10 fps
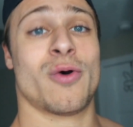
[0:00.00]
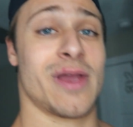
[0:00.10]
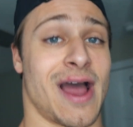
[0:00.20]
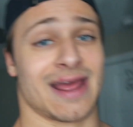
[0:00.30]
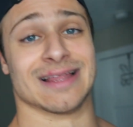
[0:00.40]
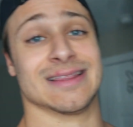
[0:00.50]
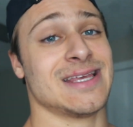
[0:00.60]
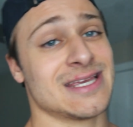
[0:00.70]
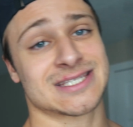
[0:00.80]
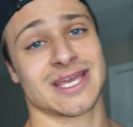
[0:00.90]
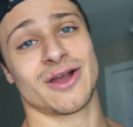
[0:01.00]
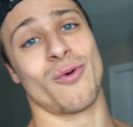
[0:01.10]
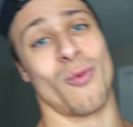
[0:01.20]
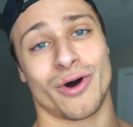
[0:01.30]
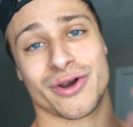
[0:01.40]
We got at least
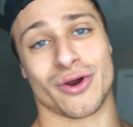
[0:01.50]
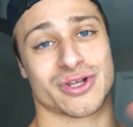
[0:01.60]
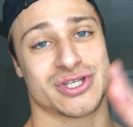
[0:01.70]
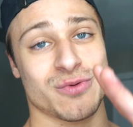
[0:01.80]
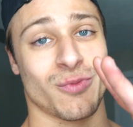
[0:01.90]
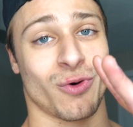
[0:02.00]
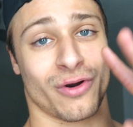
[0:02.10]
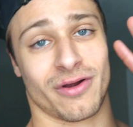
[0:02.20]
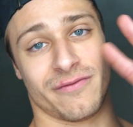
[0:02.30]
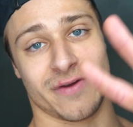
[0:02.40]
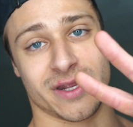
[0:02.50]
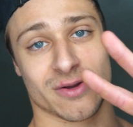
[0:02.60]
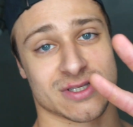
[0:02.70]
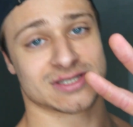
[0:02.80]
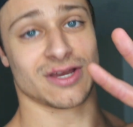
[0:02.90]
one or two more
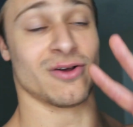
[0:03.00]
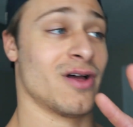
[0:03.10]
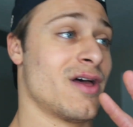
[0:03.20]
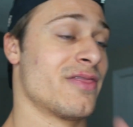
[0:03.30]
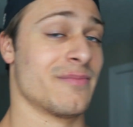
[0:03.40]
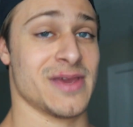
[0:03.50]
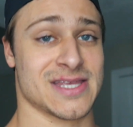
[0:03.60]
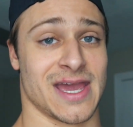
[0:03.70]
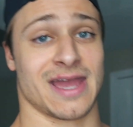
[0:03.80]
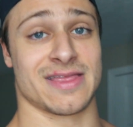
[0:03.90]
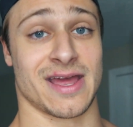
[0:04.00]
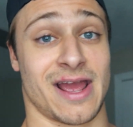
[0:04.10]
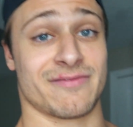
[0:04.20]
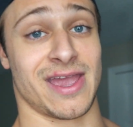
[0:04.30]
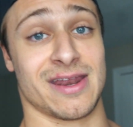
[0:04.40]
videos until the meet day. And then
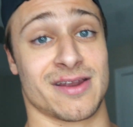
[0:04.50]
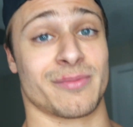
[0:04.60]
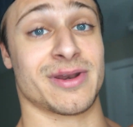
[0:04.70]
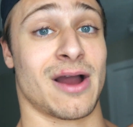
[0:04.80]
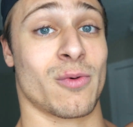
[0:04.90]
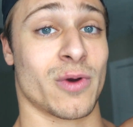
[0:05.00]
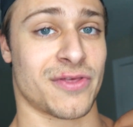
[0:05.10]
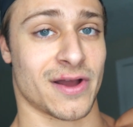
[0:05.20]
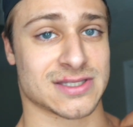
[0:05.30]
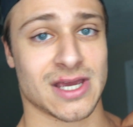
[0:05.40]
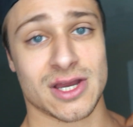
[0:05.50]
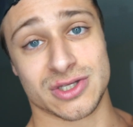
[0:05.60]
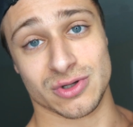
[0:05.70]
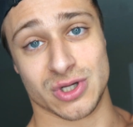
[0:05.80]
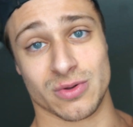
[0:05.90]
I have Aiden coming down with us
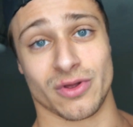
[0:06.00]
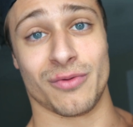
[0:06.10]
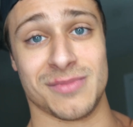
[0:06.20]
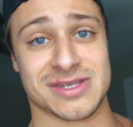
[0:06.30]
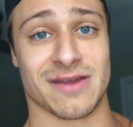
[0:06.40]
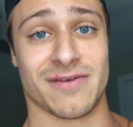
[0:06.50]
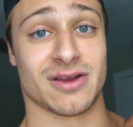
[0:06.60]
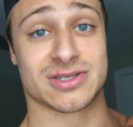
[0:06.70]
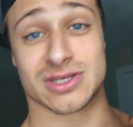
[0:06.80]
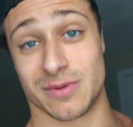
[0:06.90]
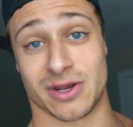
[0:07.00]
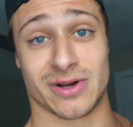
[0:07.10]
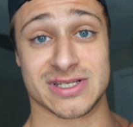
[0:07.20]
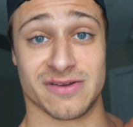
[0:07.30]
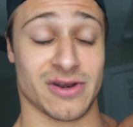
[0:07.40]
to shoot the whole meet day video. So it's gonna be a
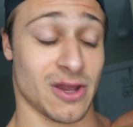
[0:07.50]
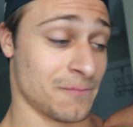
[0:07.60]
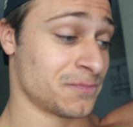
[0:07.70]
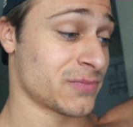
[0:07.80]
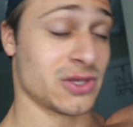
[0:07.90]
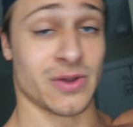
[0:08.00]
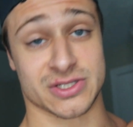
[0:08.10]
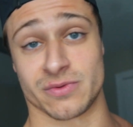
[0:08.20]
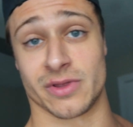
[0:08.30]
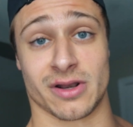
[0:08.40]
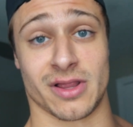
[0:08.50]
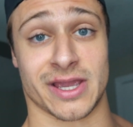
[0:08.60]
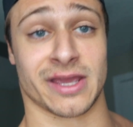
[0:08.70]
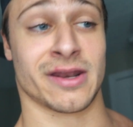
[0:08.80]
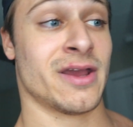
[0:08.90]
crazy video. You guys are really gonna
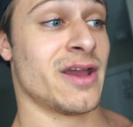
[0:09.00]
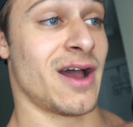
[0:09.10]
like it.